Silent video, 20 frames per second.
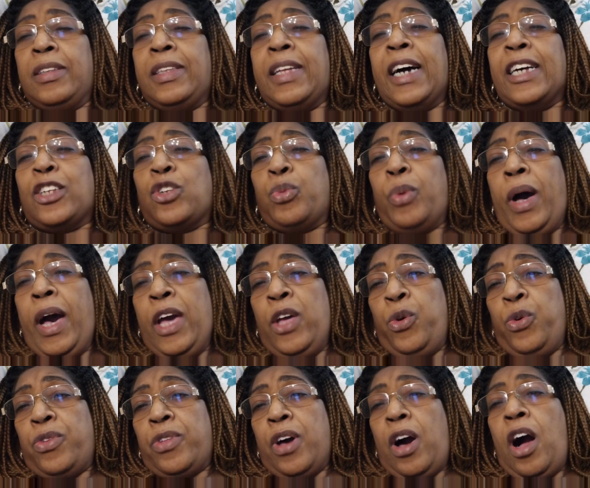That's why I
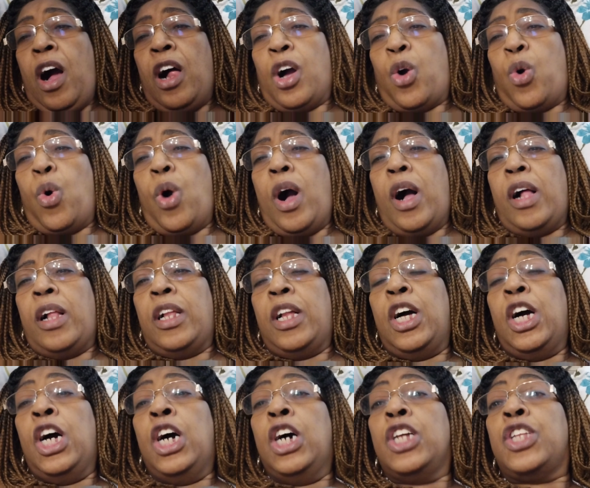use the
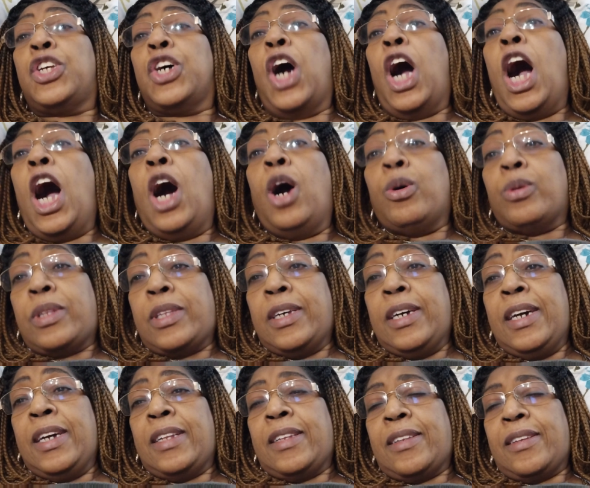alcohol to out
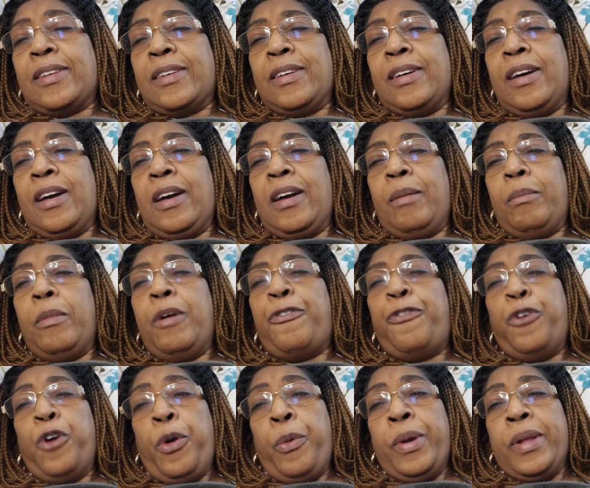it
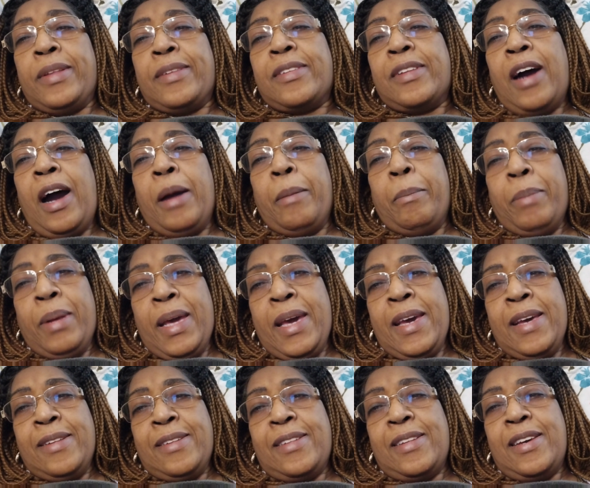before it start
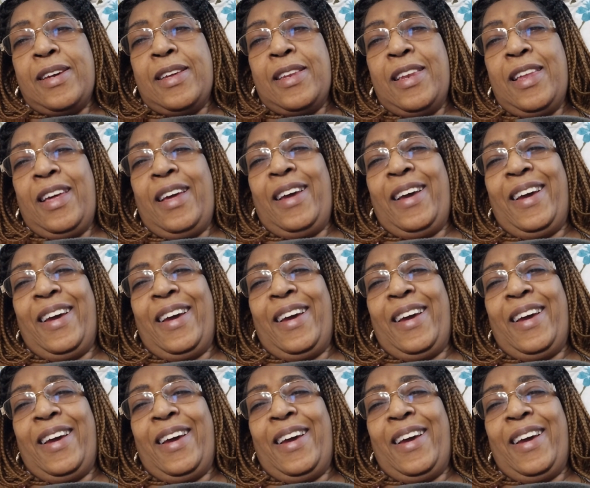blazing.